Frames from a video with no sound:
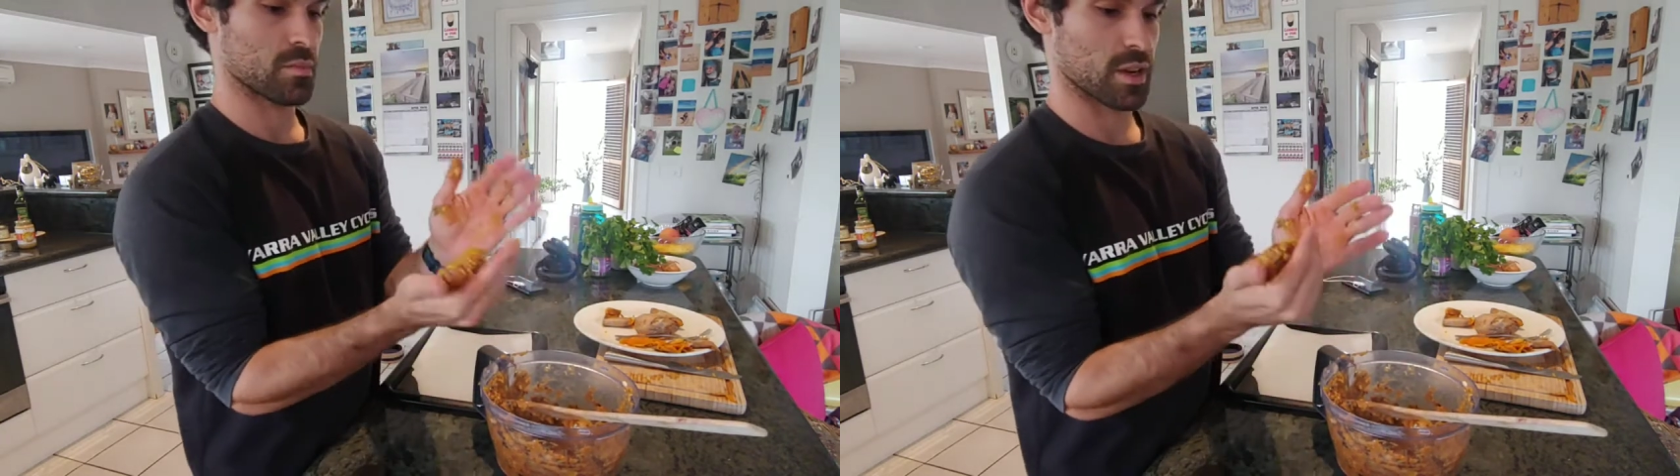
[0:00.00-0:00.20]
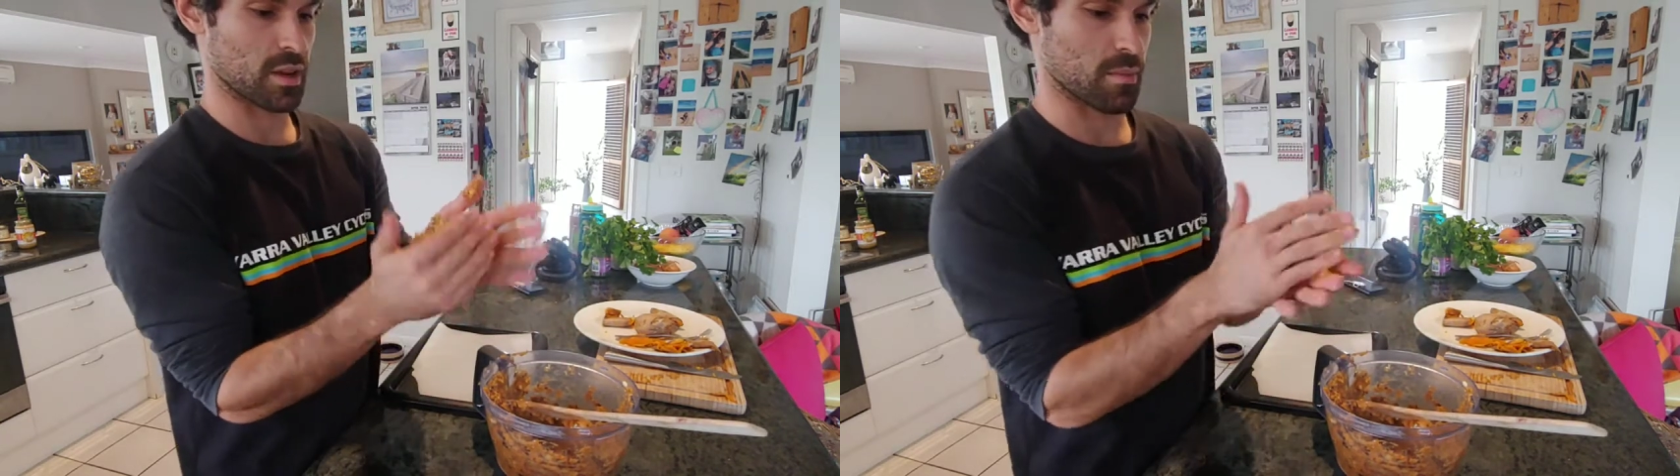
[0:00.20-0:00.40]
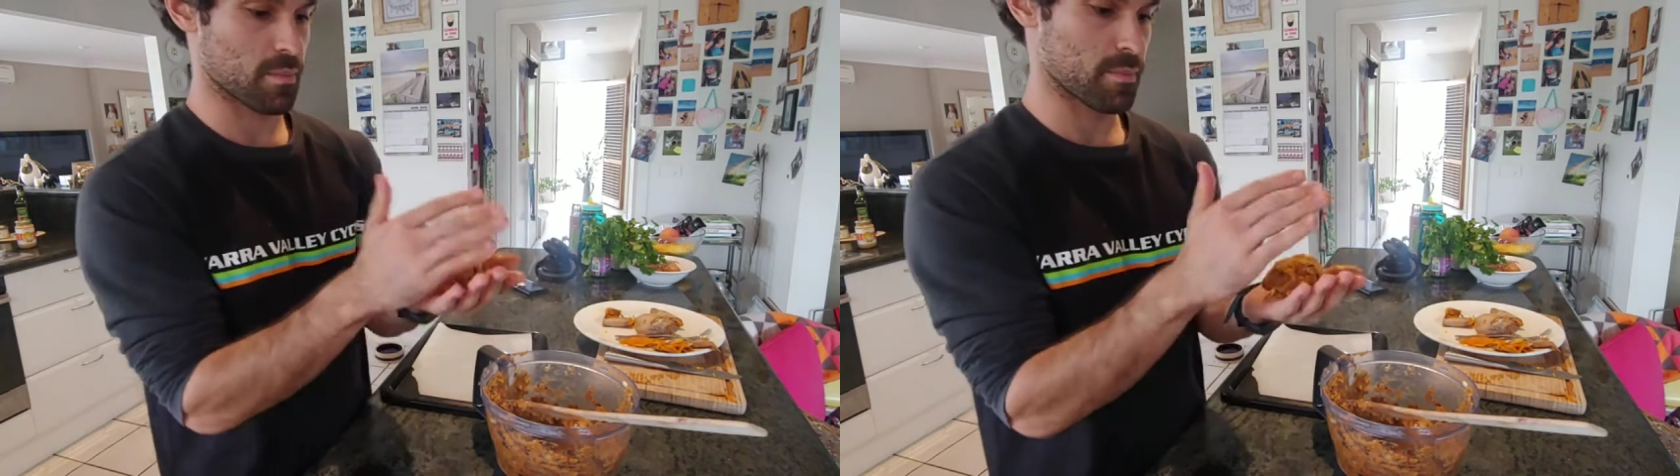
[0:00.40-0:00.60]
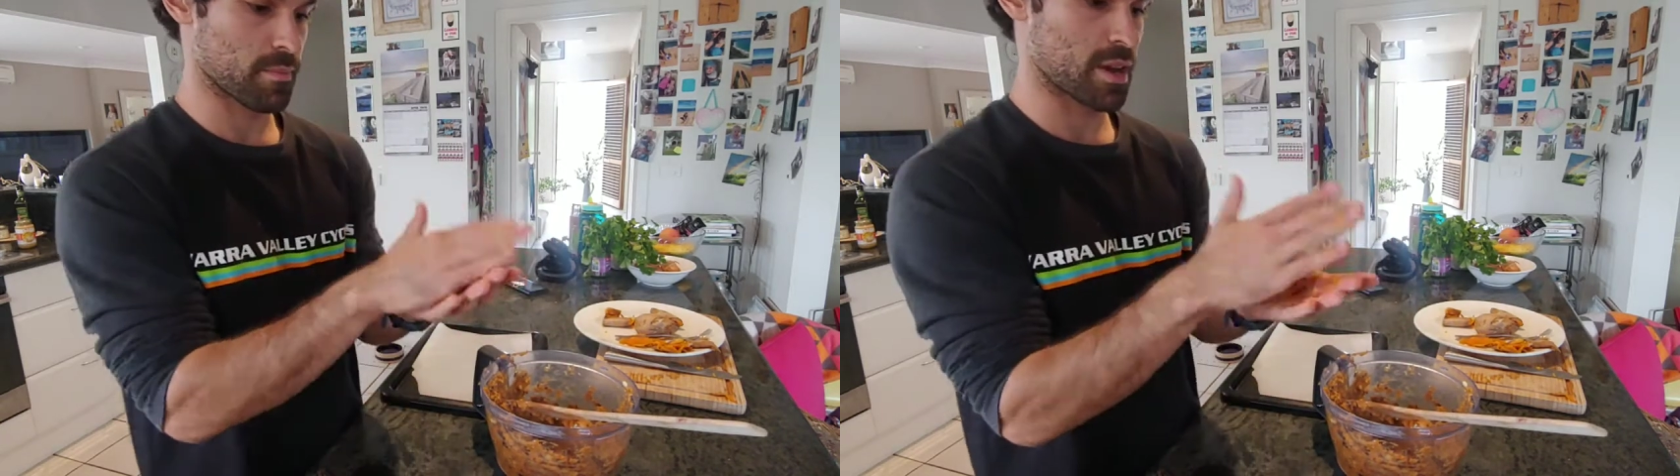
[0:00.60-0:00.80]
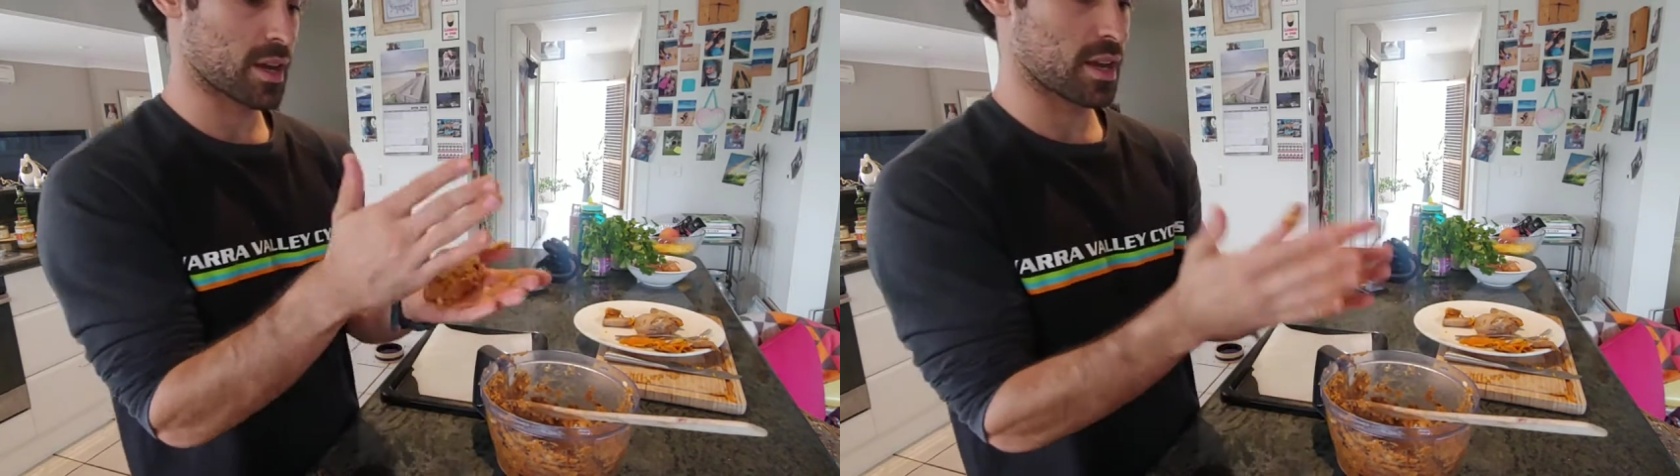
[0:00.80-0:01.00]
of make a
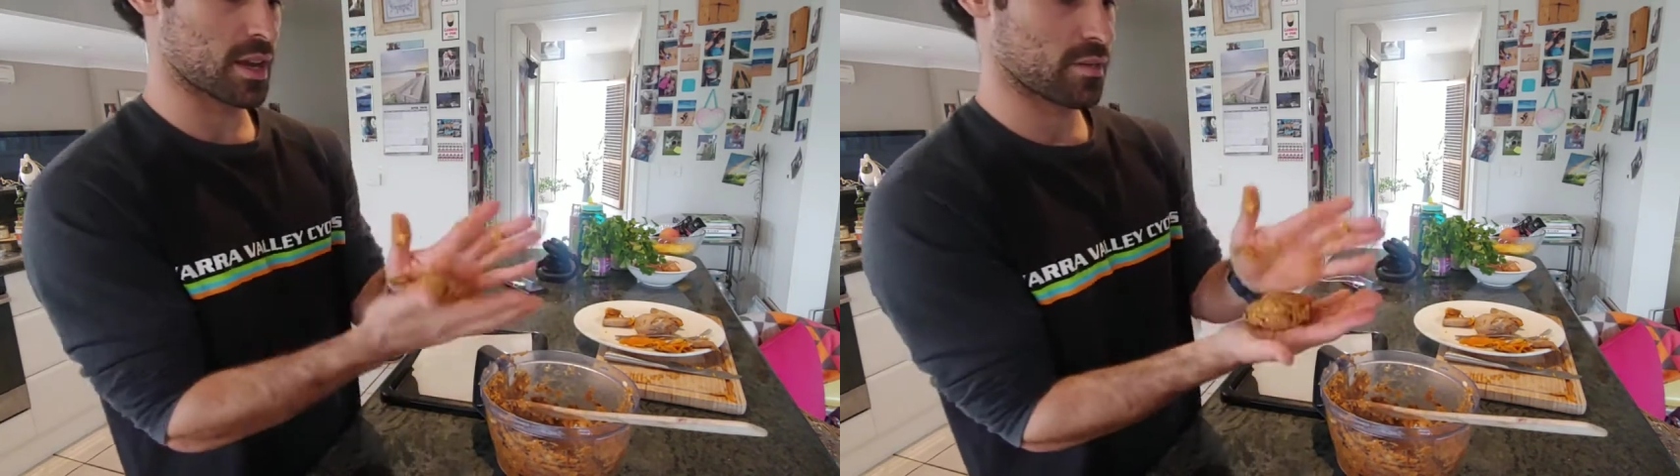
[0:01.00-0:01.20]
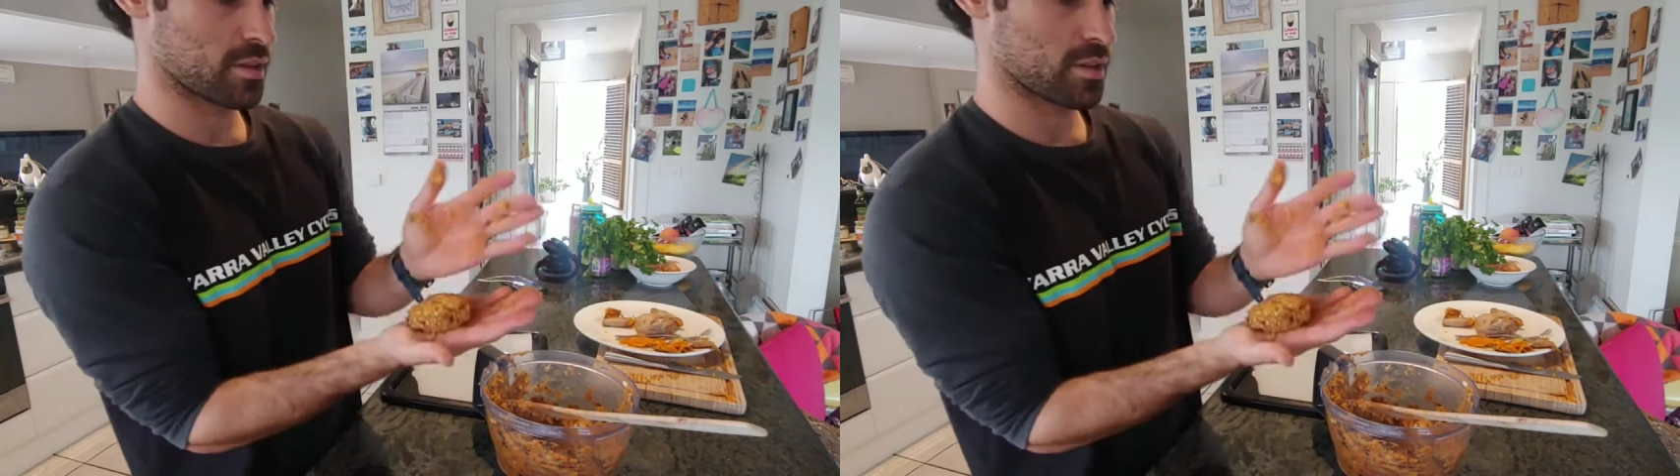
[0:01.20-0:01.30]
patty out